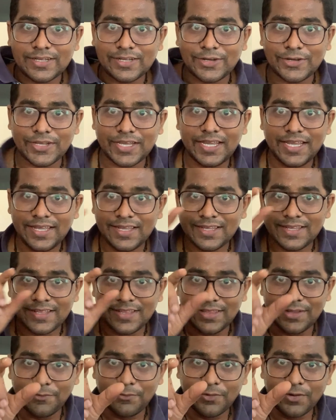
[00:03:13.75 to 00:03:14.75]
Okay,
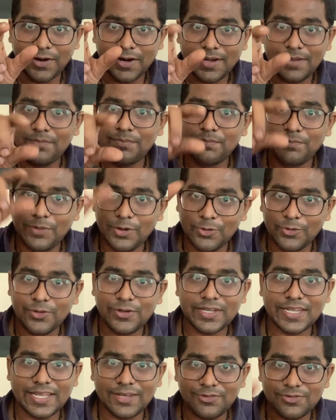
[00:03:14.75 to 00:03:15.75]
the word
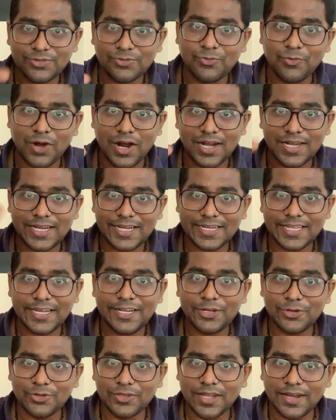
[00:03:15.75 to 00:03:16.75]
blue gives
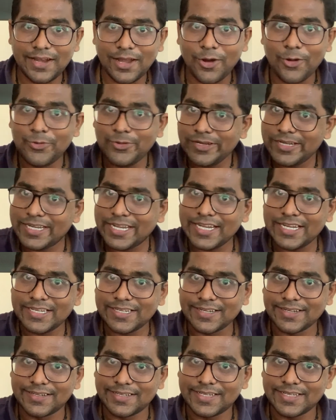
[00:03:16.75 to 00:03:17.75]
quality to the noun
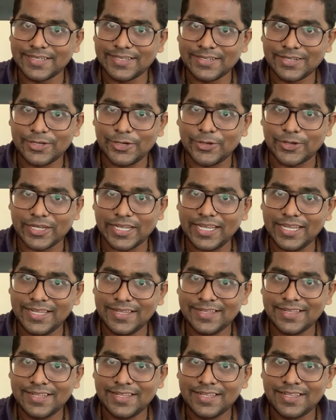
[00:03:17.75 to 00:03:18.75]
t-shirt.
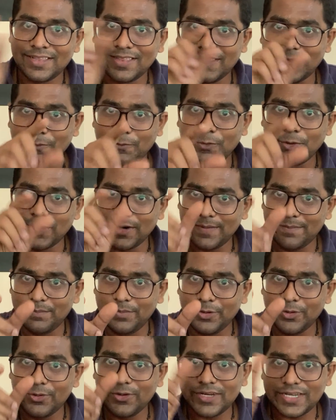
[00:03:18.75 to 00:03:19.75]
Okay, the
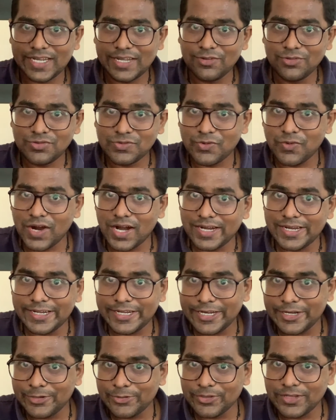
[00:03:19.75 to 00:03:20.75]
word blue gives
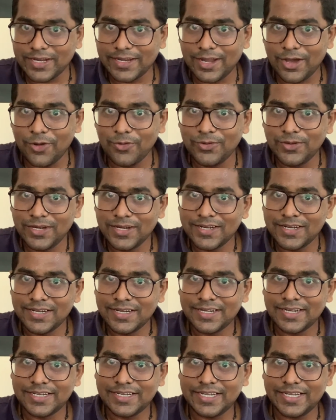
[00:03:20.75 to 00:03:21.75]
quality to the
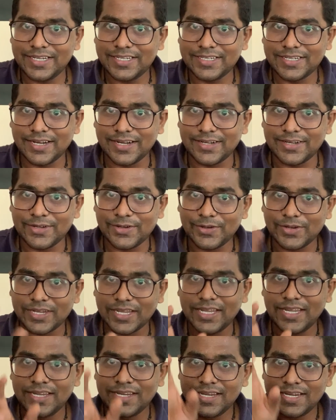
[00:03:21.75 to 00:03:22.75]
noun t-shirt.
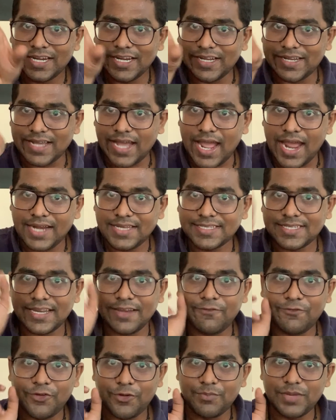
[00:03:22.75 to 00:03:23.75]
Okay, it adds
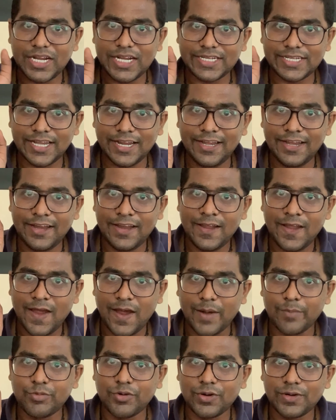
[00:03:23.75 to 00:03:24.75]
information
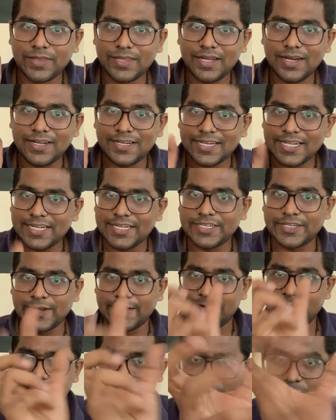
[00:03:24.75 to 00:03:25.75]
about the
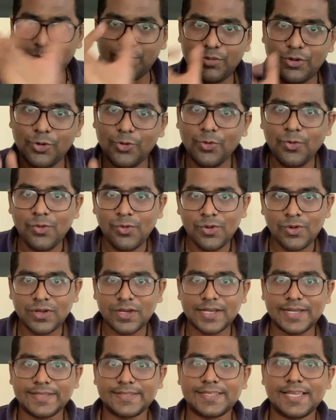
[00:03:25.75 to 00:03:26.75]
t-shirt. So
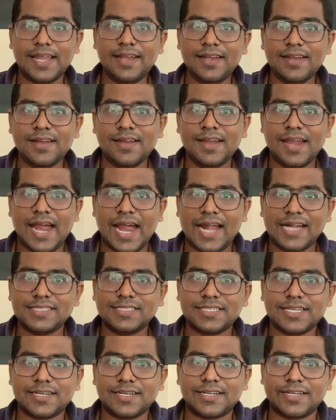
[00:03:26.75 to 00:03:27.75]
blue is an
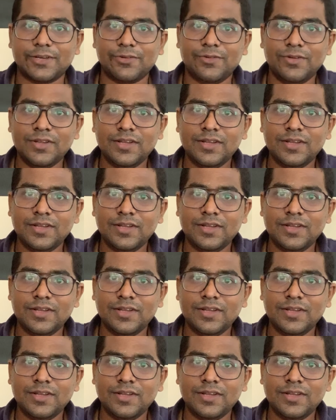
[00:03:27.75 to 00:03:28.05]
adjective.